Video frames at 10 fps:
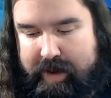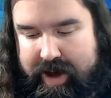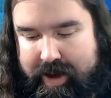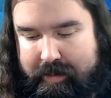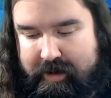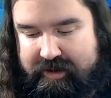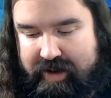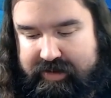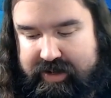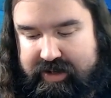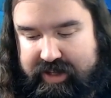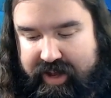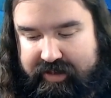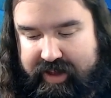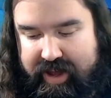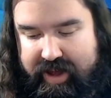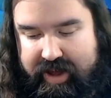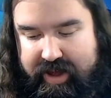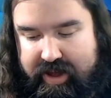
uh, bridge officers like the uh,